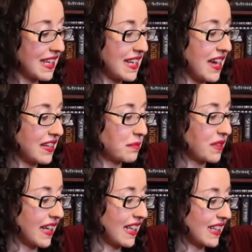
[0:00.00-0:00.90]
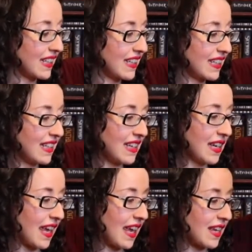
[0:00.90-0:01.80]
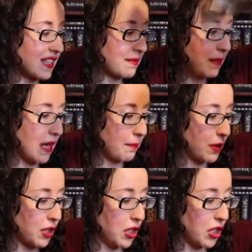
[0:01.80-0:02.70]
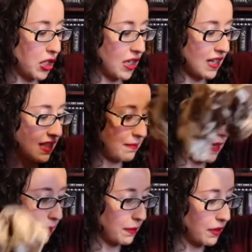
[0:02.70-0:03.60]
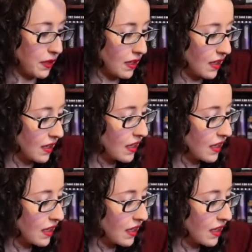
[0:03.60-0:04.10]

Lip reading: Not complaining. And some paper. Some paper.